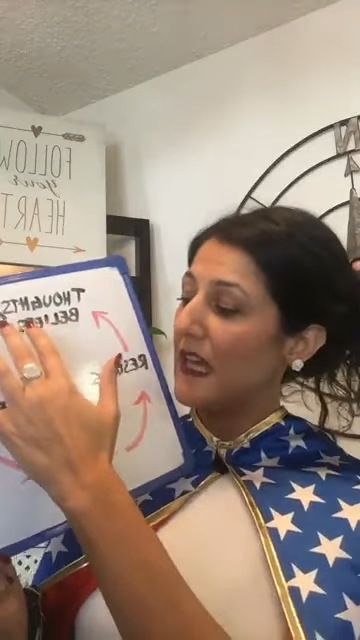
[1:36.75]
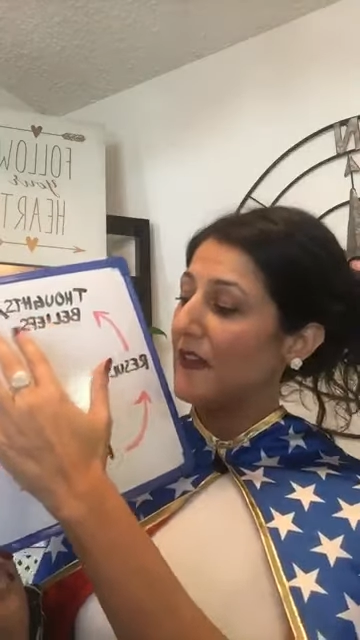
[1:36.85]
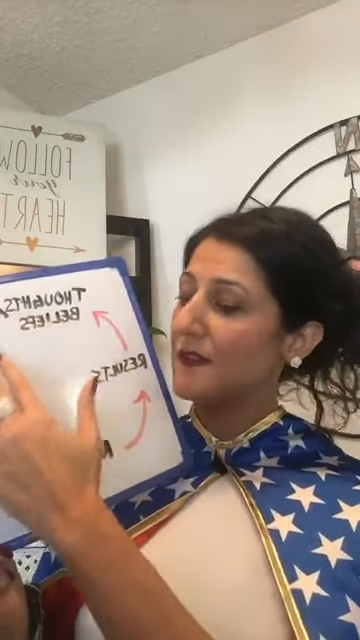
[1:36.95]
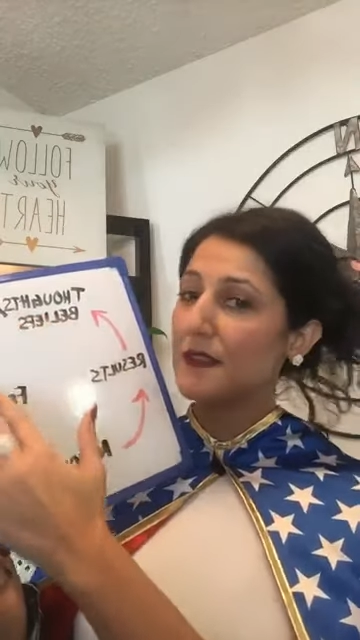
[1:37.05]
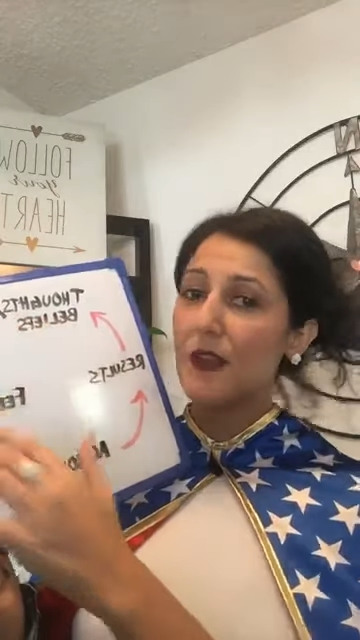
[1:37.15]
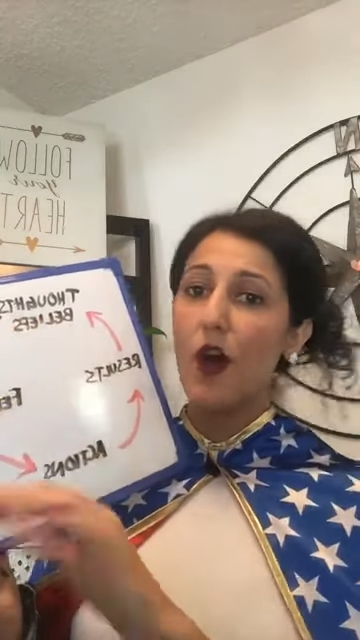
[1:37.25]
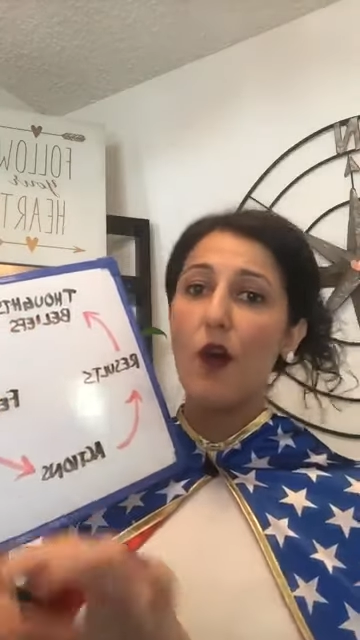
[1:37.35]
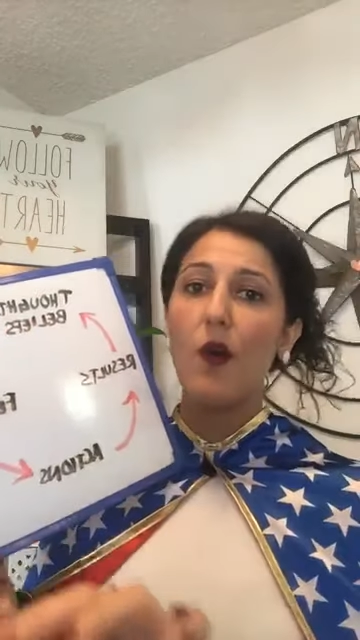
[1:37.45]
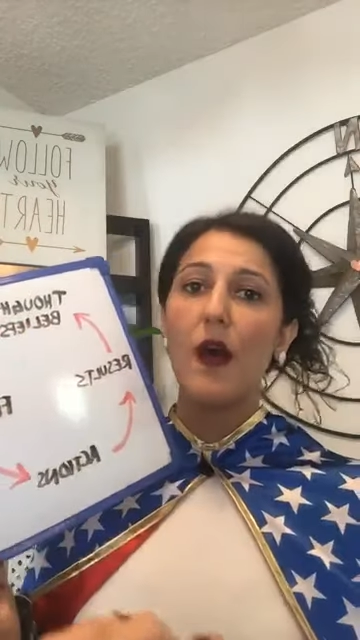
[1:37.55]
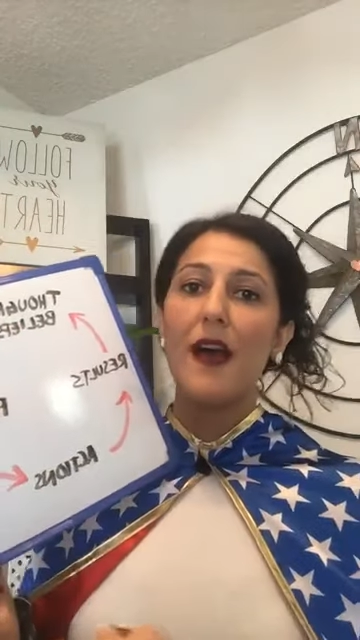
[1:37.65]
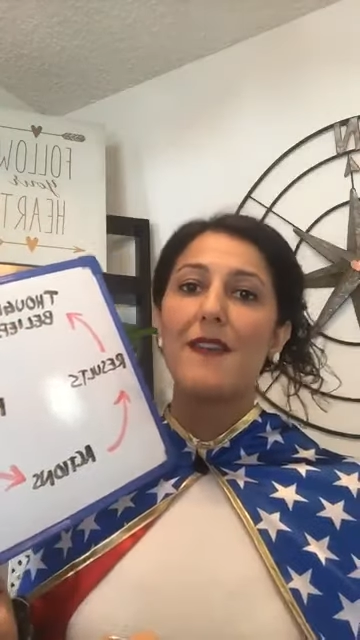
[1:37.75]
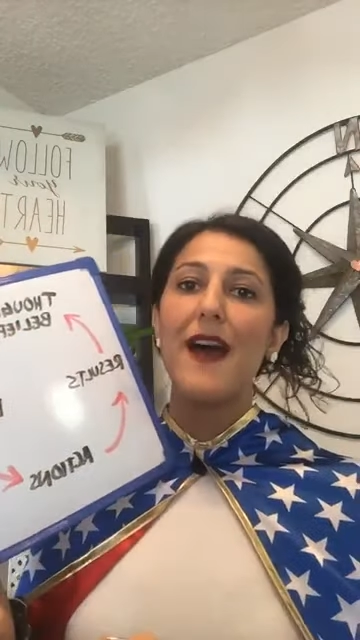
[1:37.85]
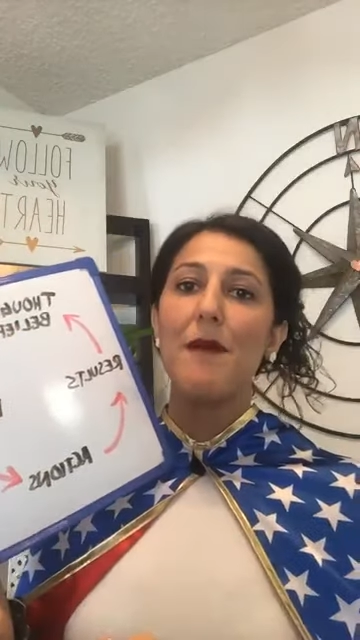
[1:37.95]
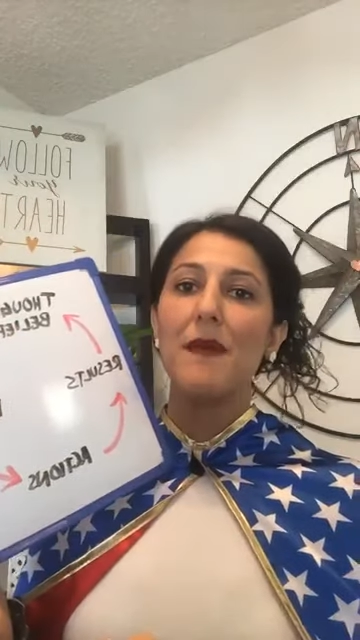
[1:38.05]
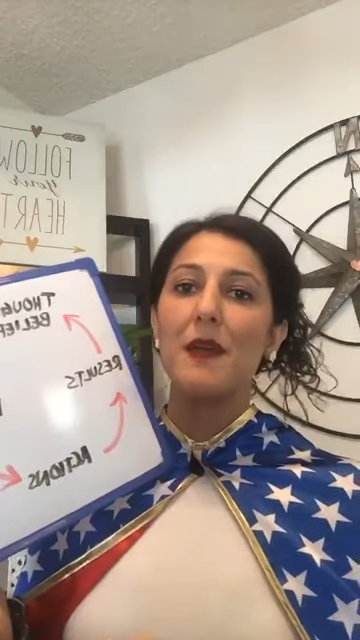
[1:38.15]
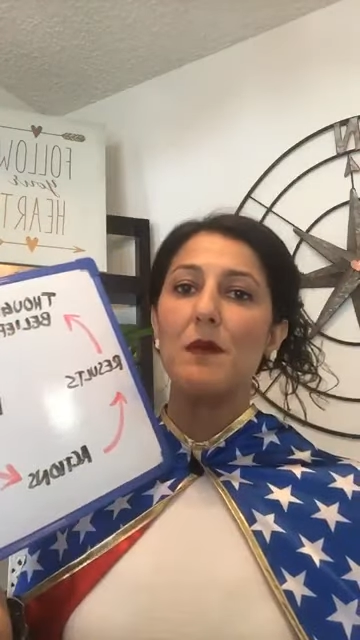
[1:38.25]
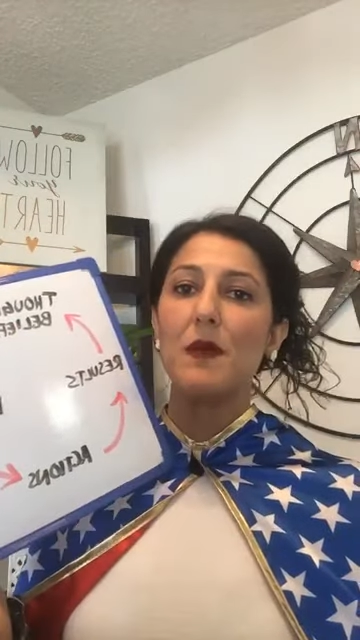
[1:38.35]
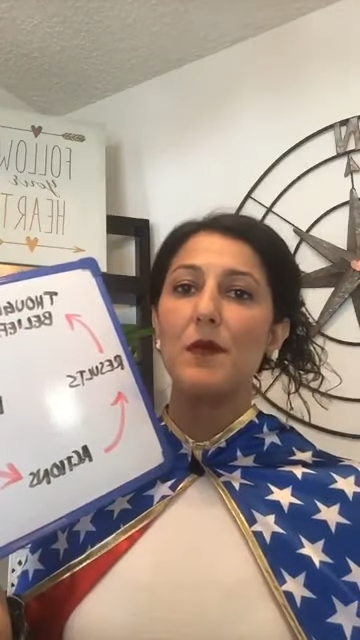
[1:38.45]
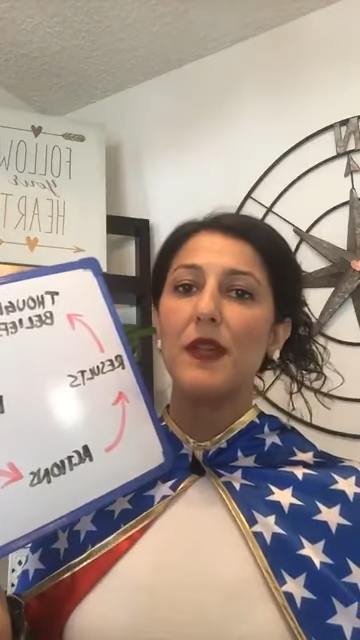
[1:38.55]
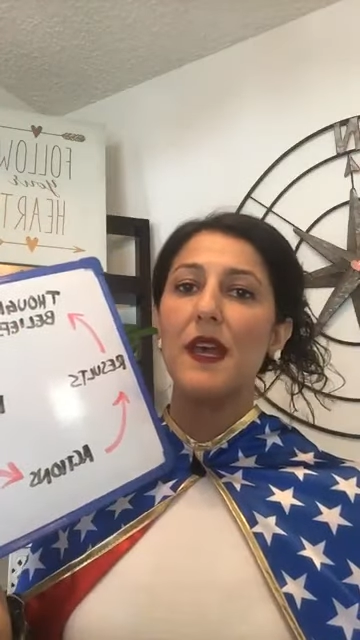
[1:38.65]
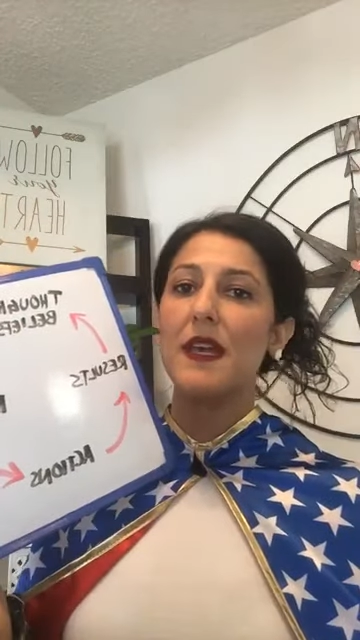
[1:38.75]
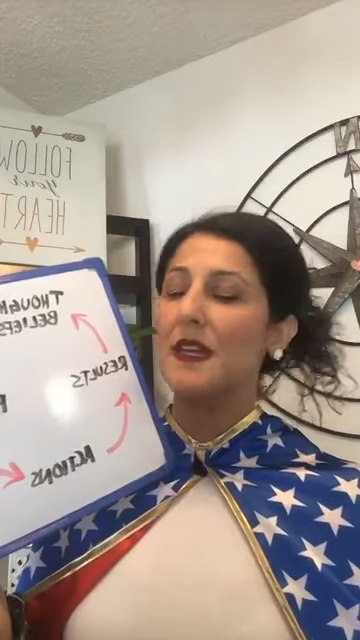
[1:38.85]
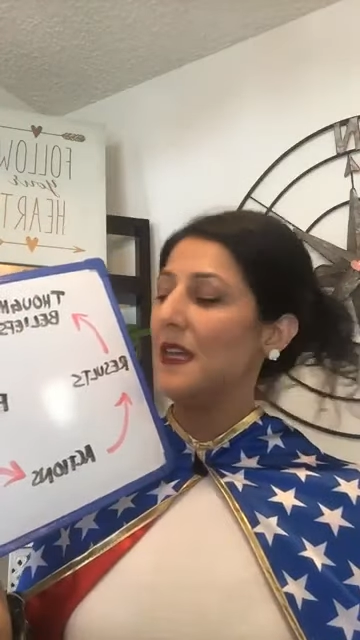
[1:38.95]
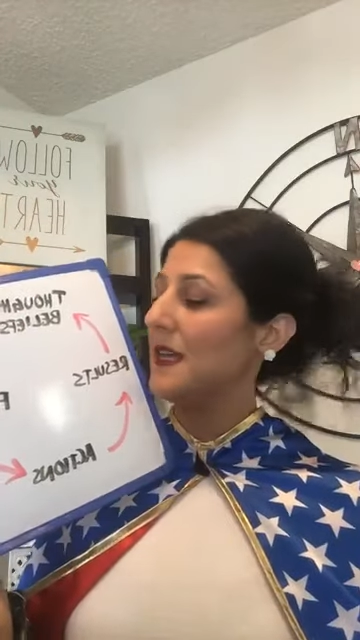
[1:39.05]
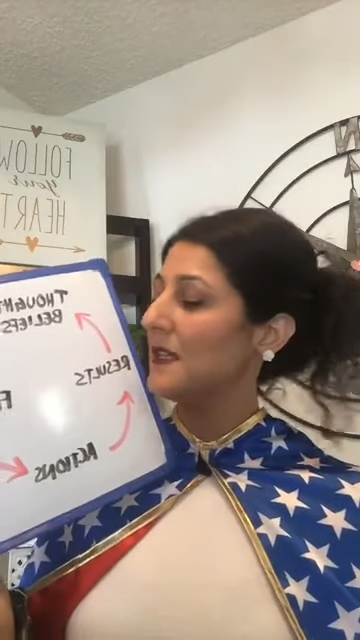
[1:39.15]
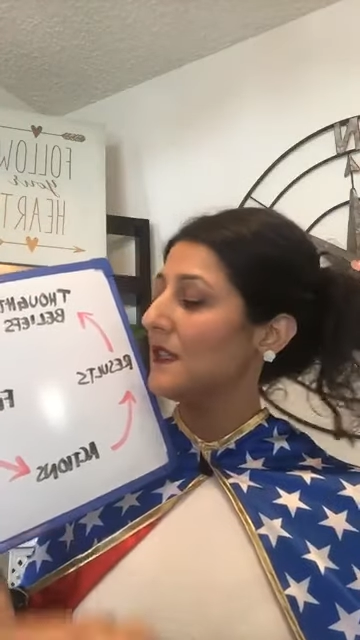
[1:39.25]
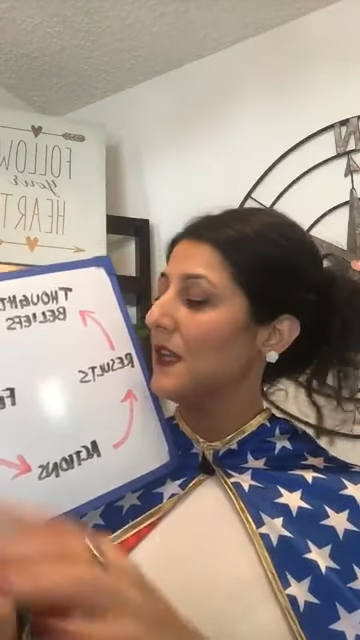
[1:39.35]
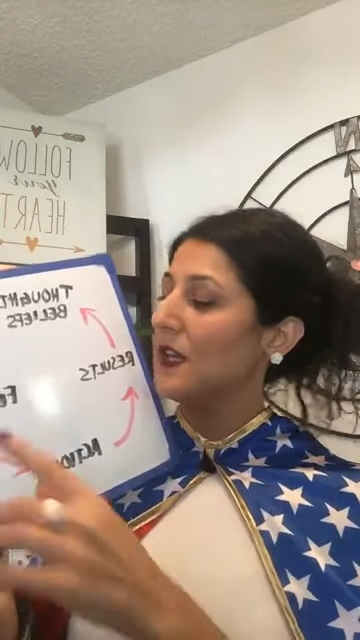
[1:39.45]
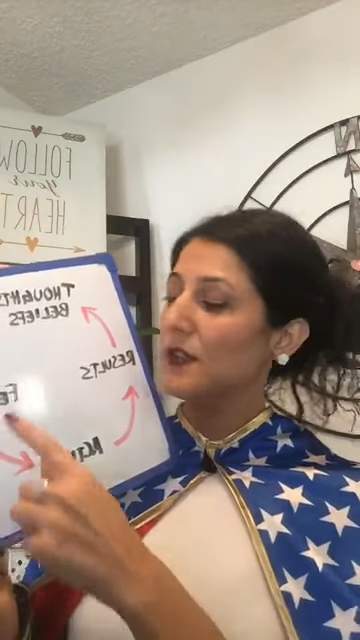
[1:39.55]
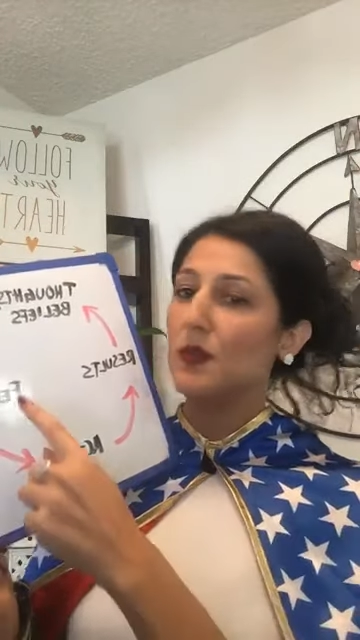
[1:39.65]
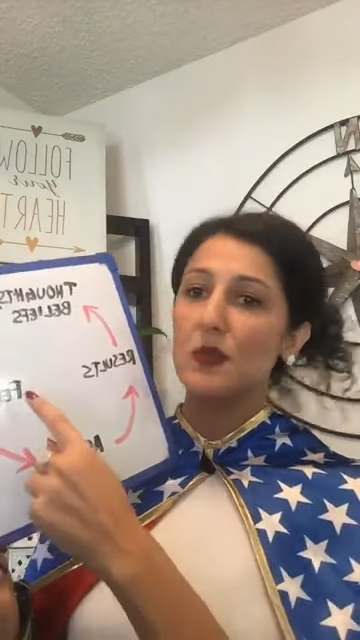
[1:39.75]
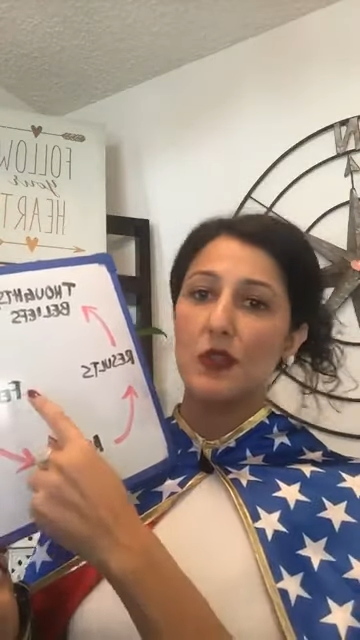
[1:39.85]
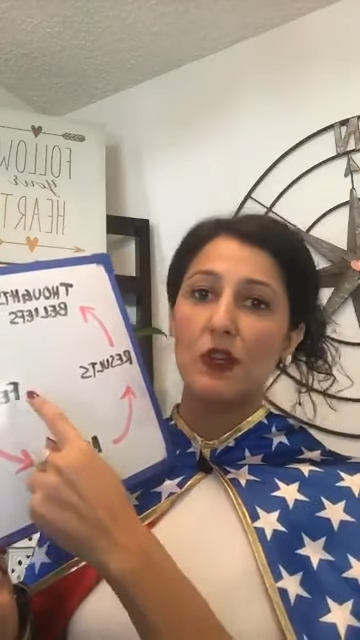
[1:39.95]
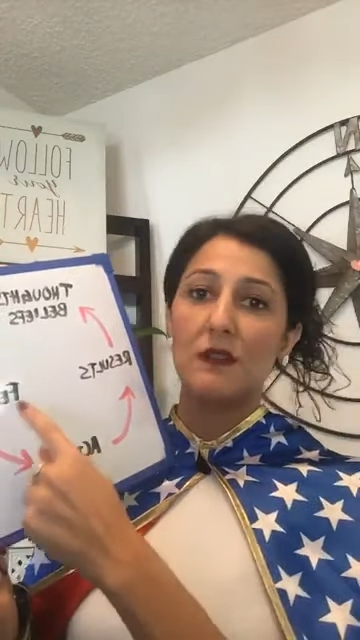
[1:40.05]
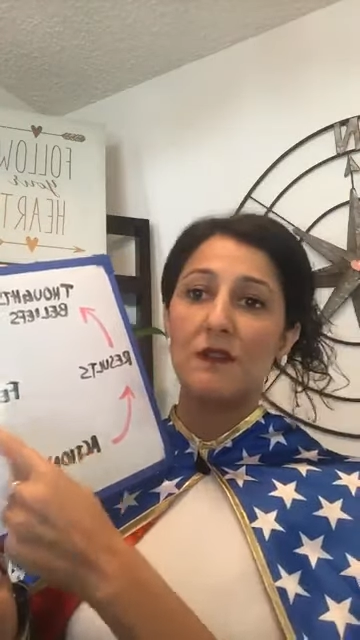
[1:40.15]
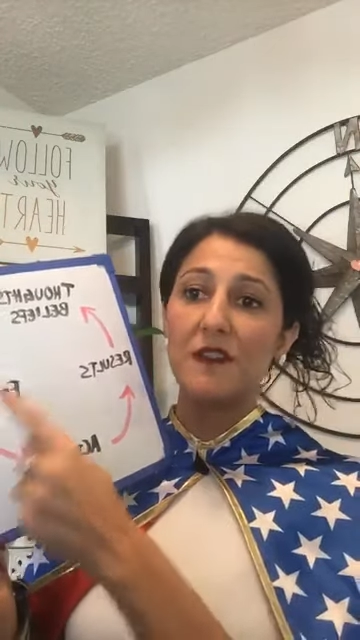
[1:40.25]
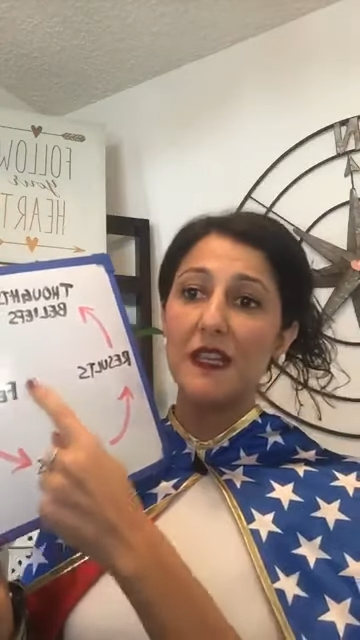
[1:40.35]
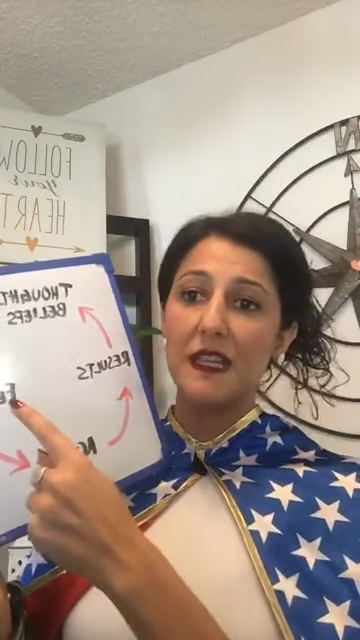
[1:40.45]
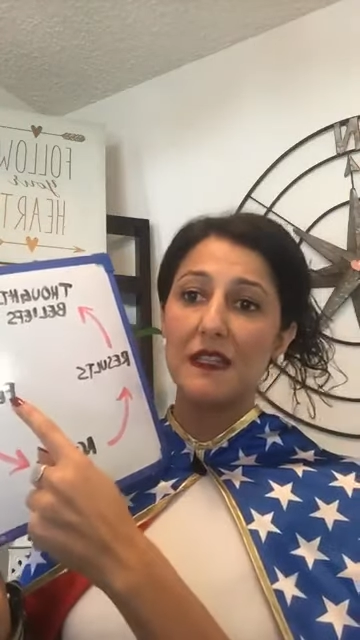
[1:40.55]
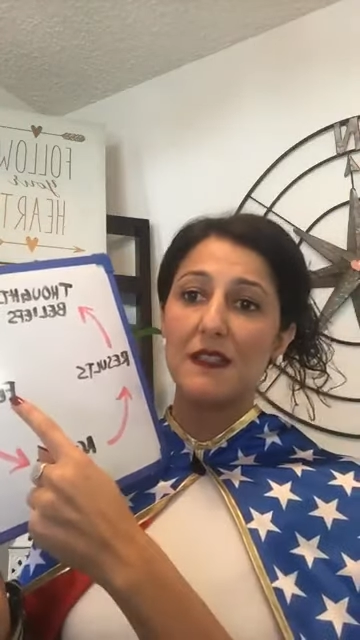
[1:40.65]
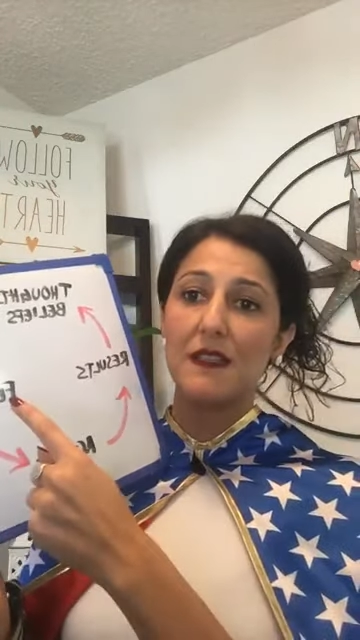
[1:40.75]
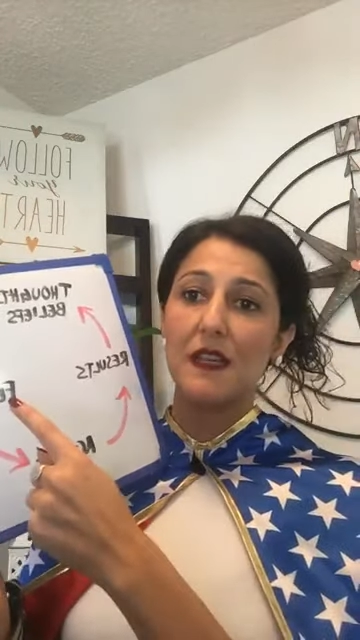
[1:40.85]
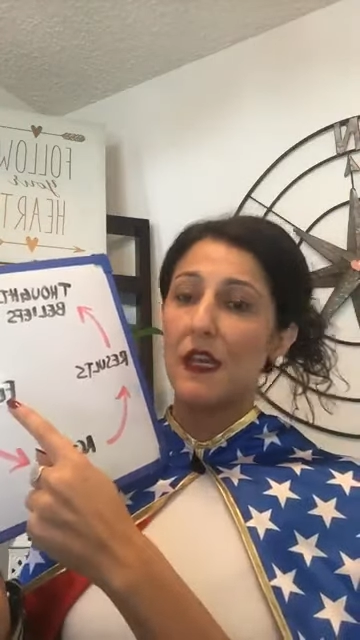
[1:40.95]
If so, that might be playing in to certain feelings.